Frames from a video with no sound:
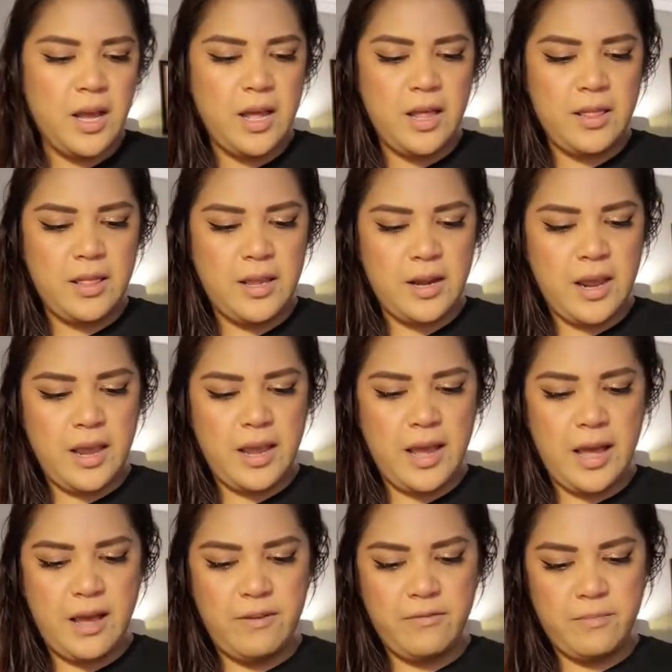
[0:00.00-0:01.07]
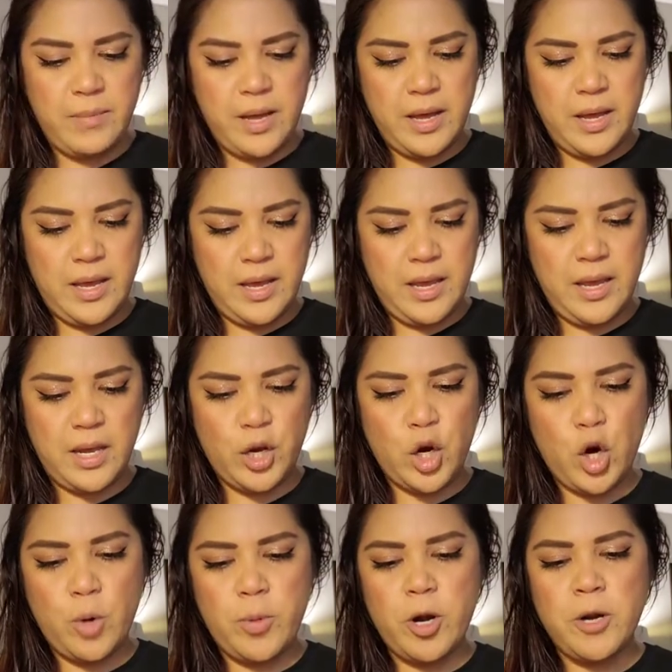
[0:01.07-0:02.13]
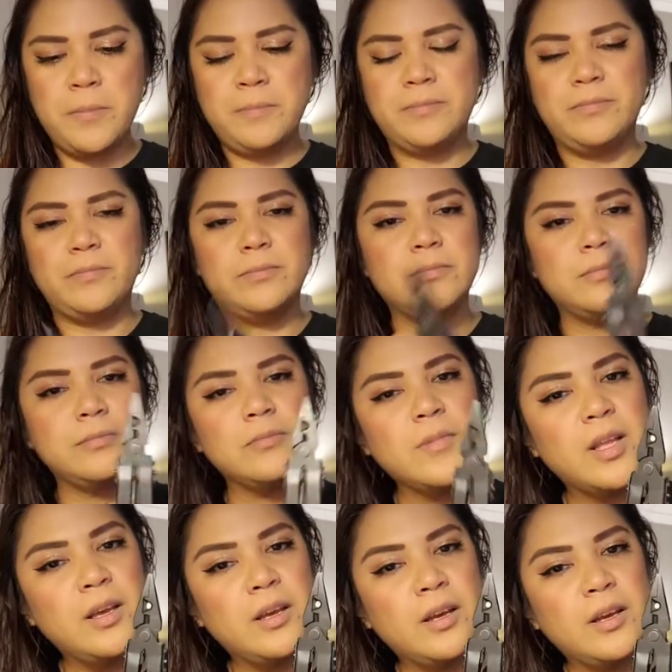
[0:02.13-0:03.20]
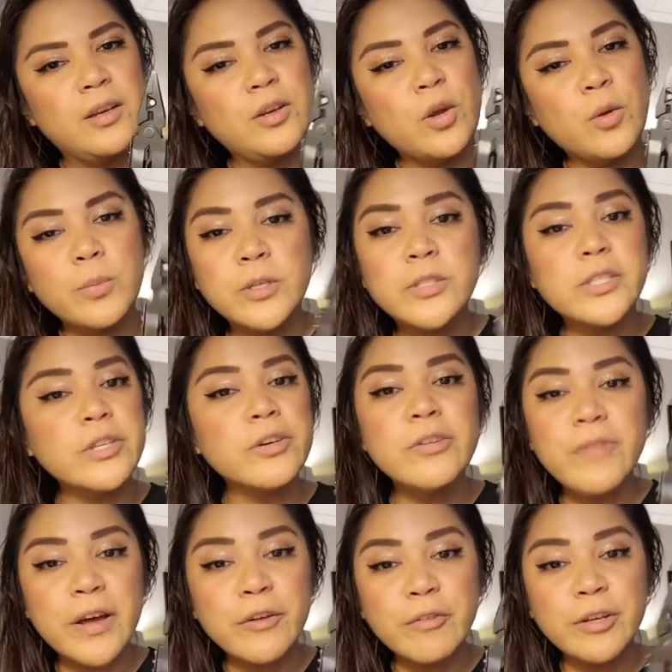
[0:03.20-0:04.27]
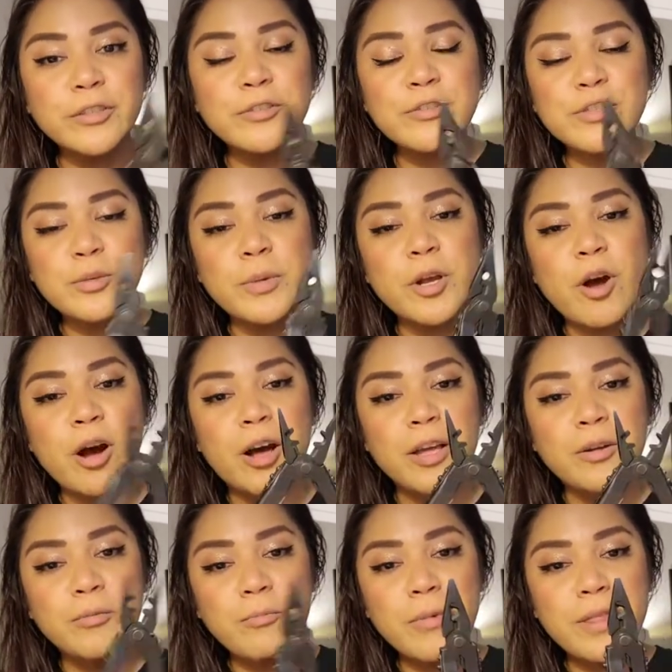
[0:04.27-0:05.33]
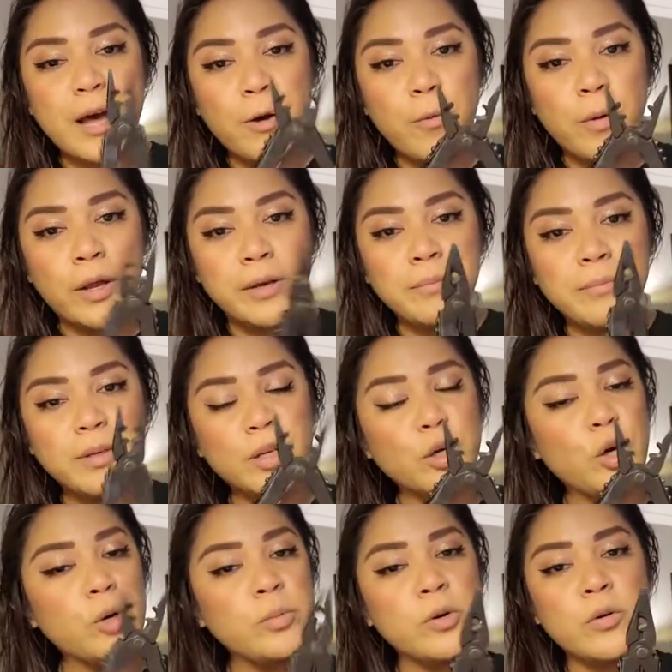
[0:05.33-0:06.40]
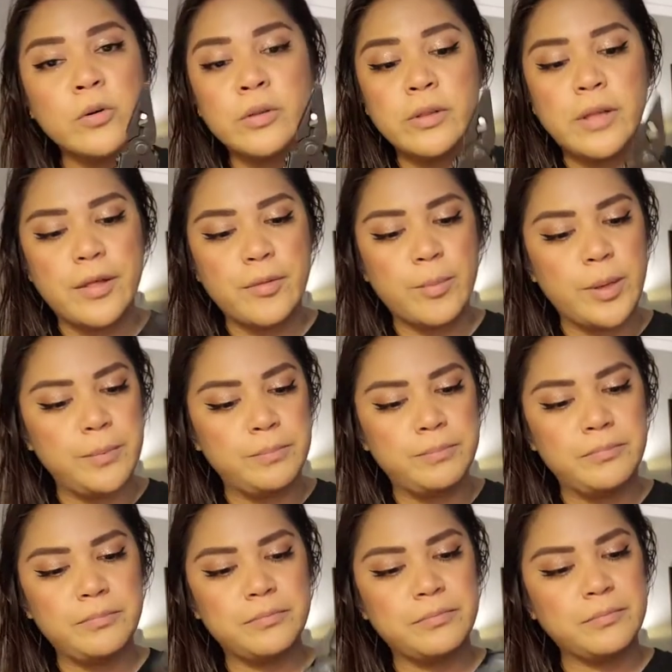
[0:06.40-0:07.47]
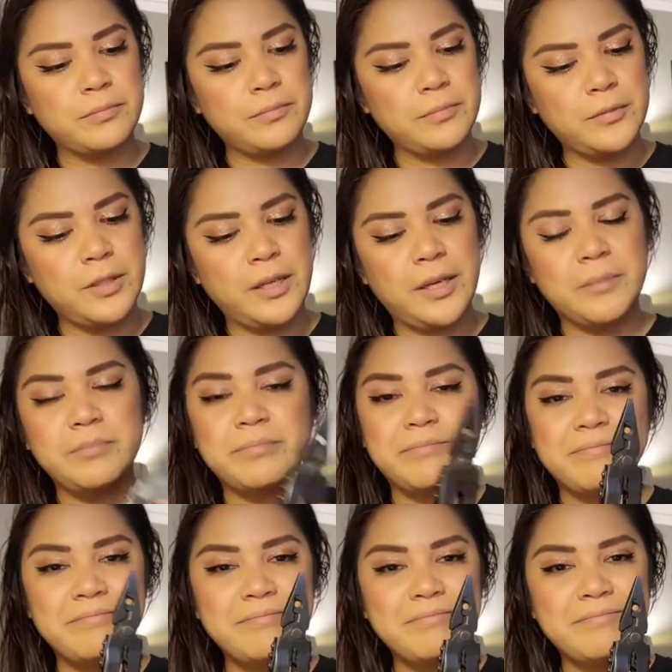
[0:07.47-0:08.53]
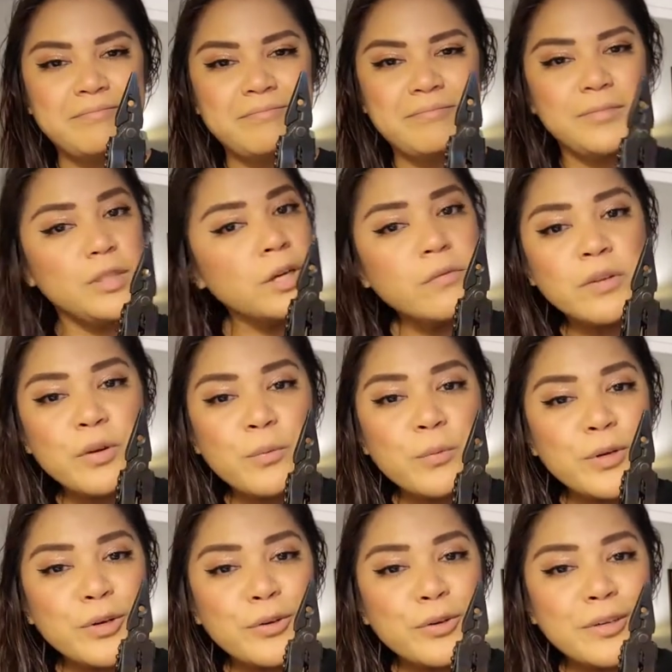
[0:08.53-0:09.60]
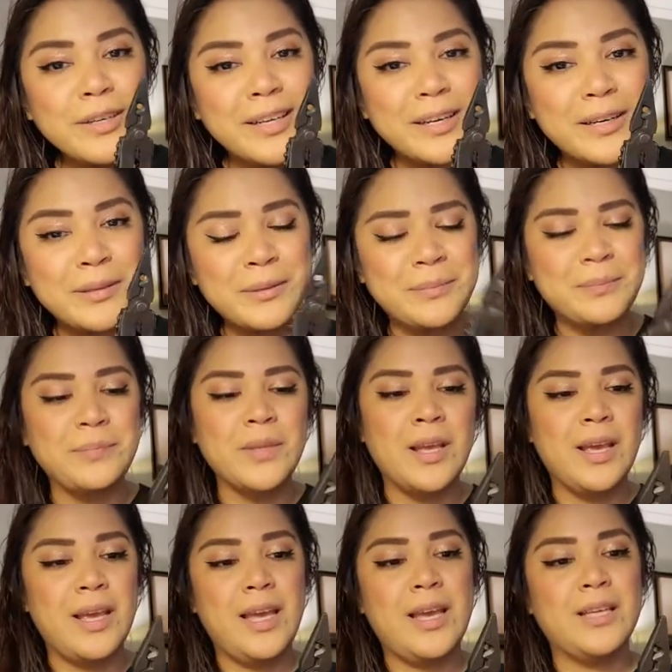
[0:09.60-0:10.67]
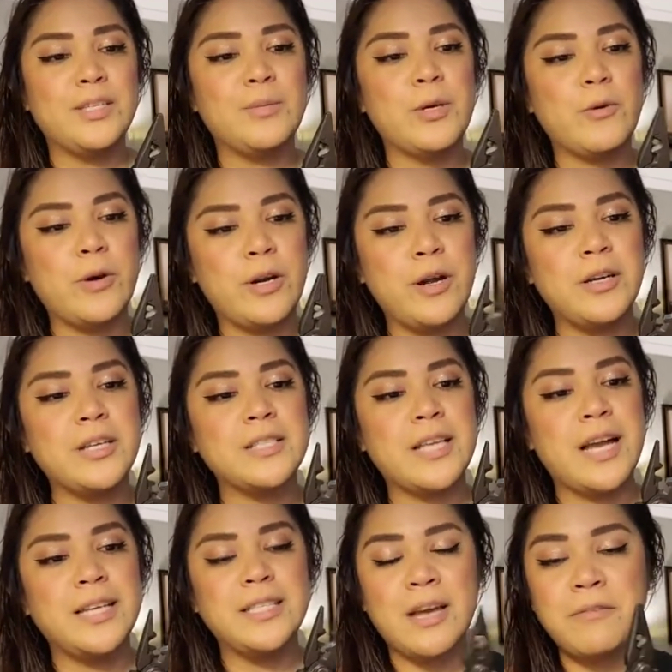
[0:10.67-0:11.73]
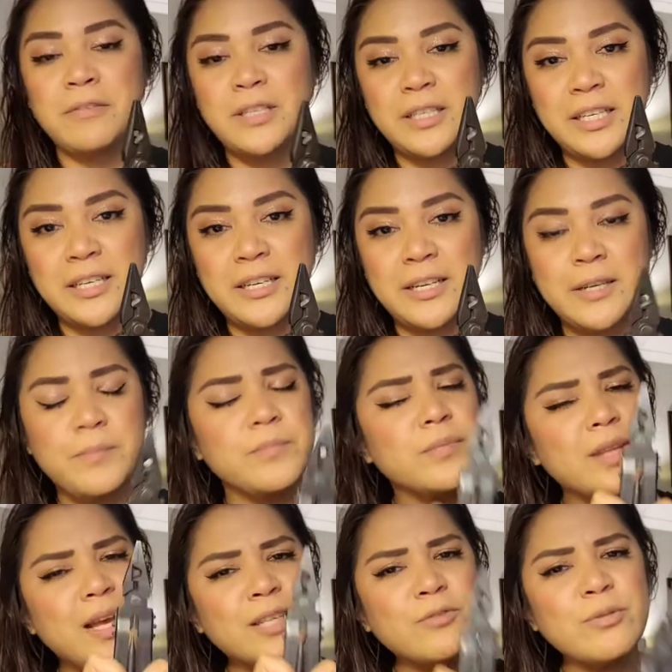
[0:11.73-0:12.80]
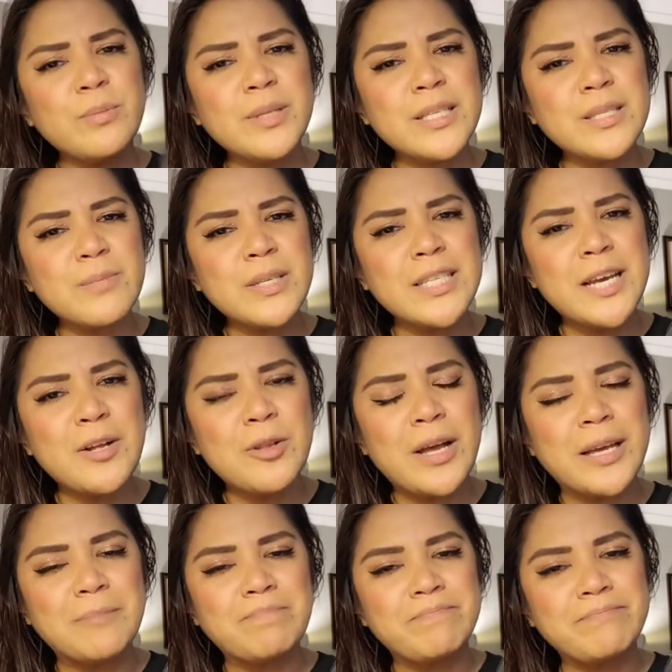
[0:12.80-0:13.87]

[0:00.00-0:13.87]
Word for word: And then I have my Gerber. No military veteran should be caught without one. Gerber or Leatherman, okay? you never know when you're gonna need it. And to be quite honest, I definitely needed it. Had to replace my tail light.